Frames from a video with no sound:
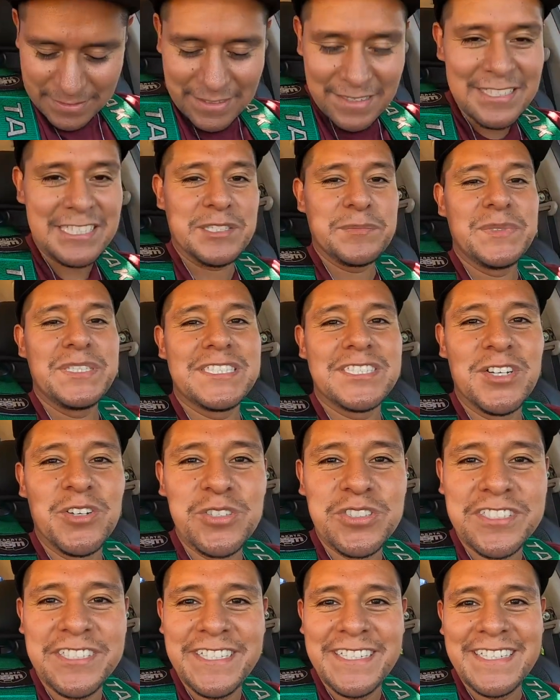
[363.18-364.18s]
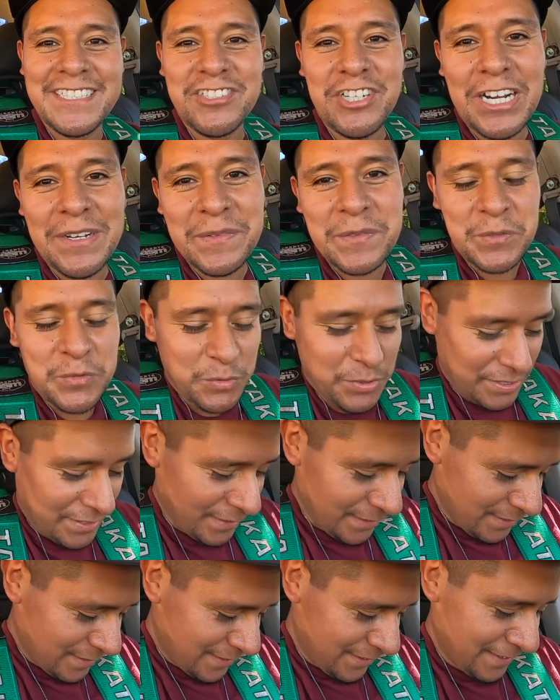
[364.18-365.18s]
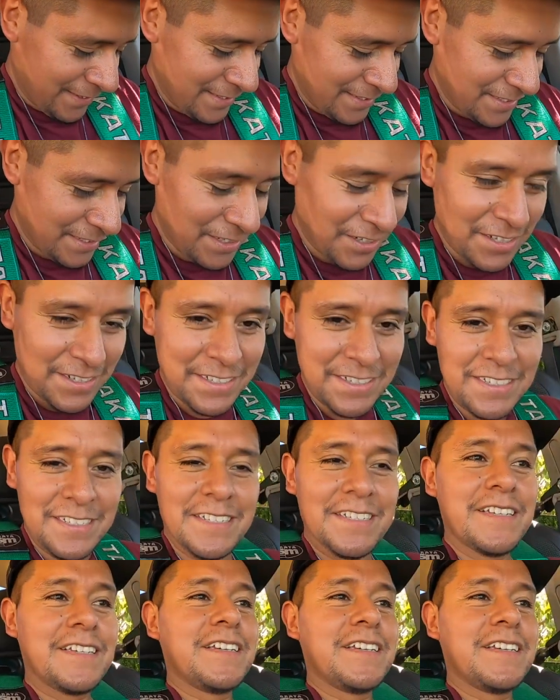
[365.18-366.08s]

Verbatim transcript: It's gonna be so sick driving with these things on.